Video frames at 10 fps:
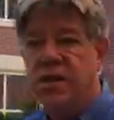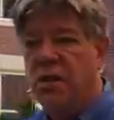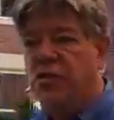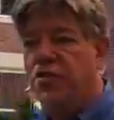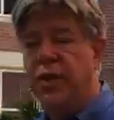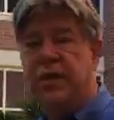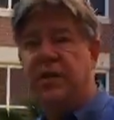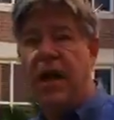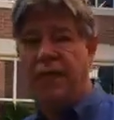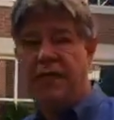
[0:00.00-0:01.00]
So the tree
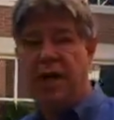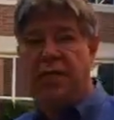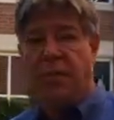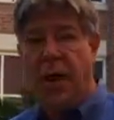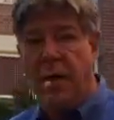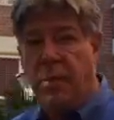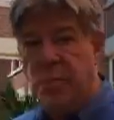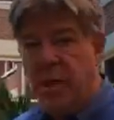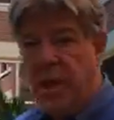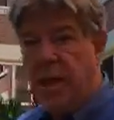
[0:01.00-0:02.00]
itself is not the problem.
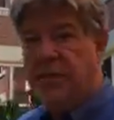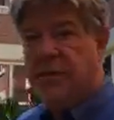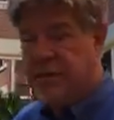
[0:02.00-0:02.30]
It's the